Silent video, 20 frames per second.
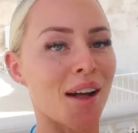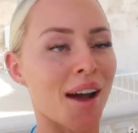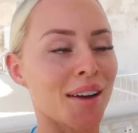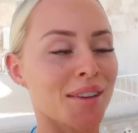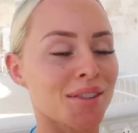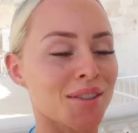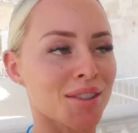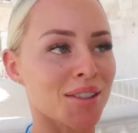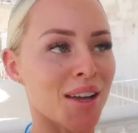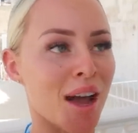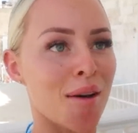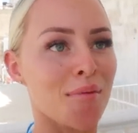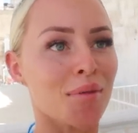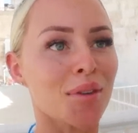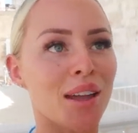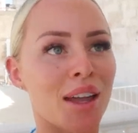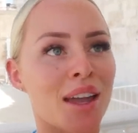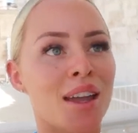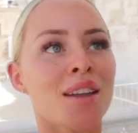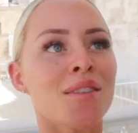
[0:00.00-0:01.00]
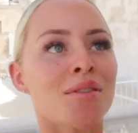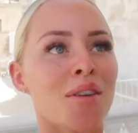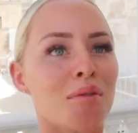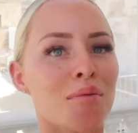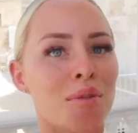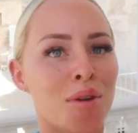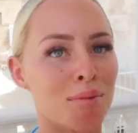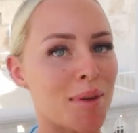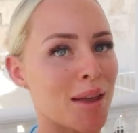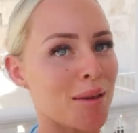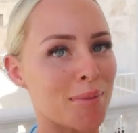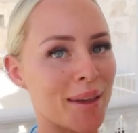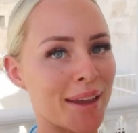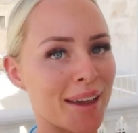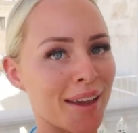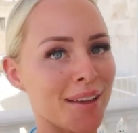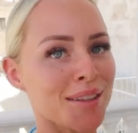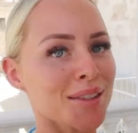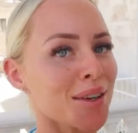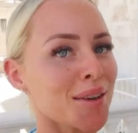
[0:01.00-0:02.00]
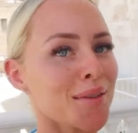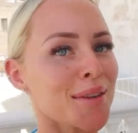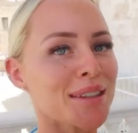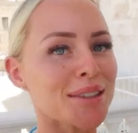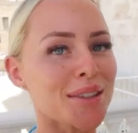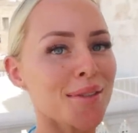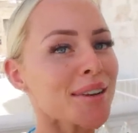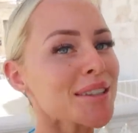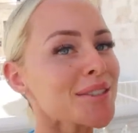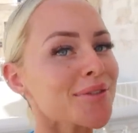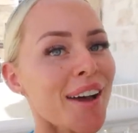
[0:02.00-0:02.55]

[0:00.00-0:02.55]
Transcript: I just can't believe we'll be in Mykonos. It's going to be so much